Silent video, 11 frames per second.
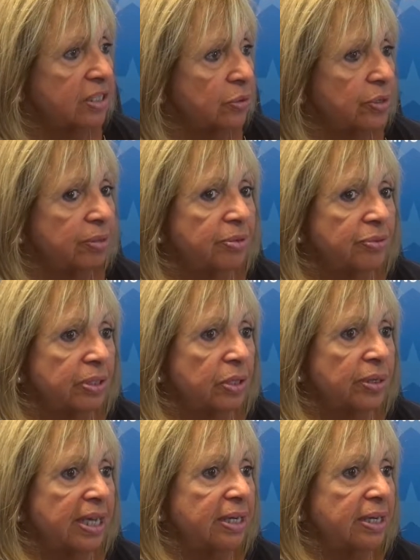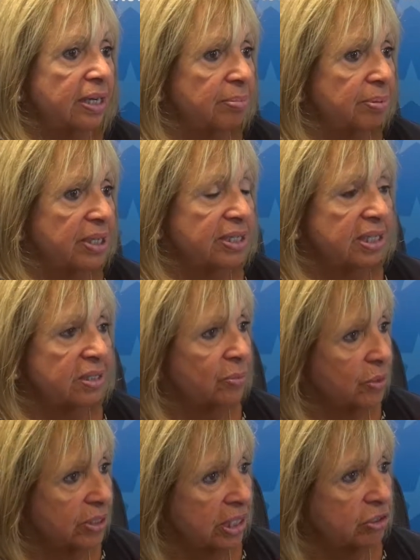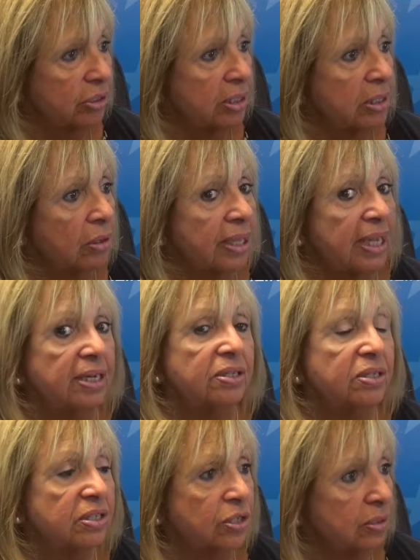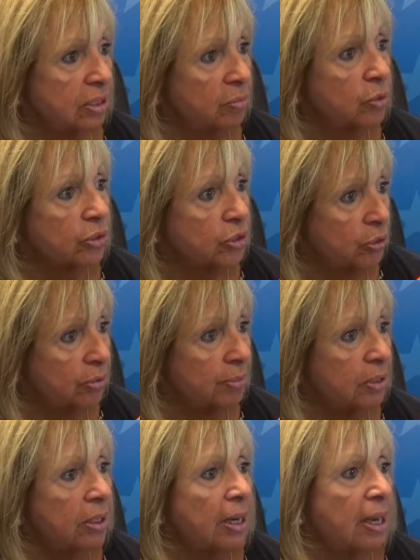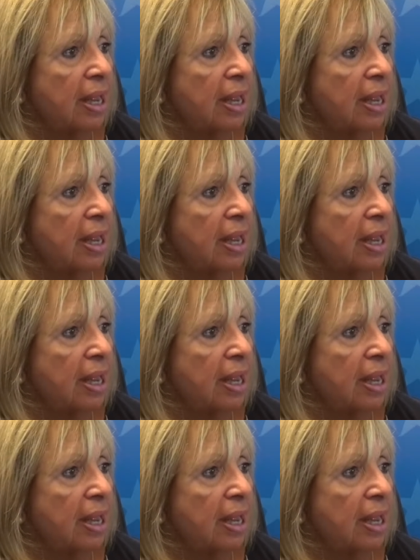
It's going to be relocated in a place that's more centrally located, certainly more suitable,